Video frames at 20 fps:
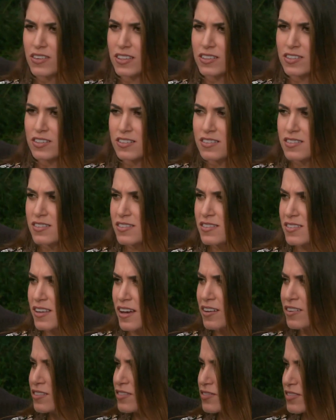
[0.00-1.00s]
on
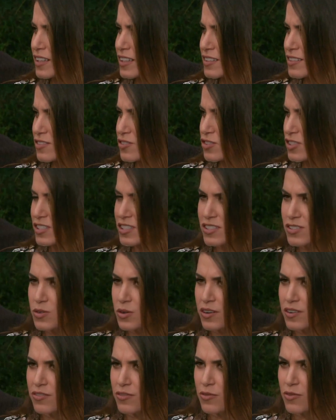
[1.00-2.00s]
yourself, like to just yeah. sort
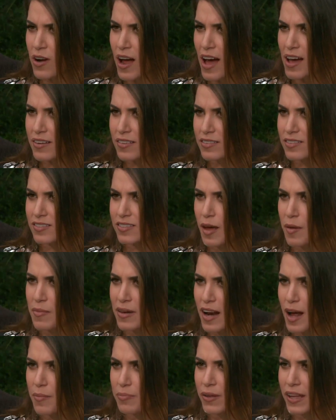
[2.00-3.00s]
of sum it
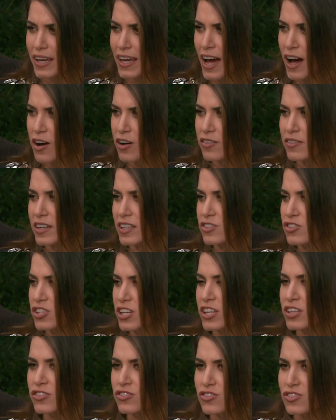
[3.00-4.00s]
up, like how have I
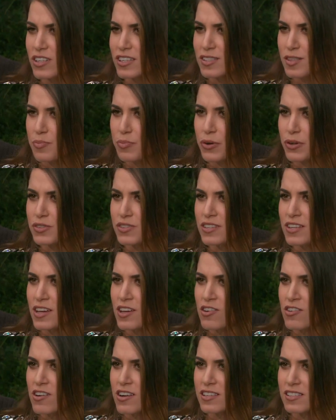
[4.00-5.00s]
changed as a person
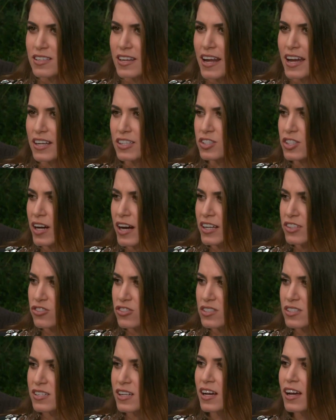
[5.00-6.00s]
or as an actor? I
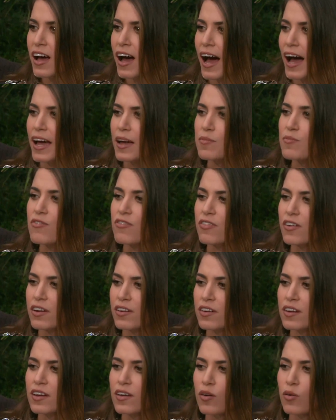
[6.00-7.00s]
just, I'm
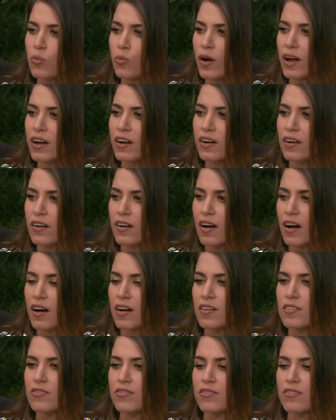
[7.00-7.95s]
very aware of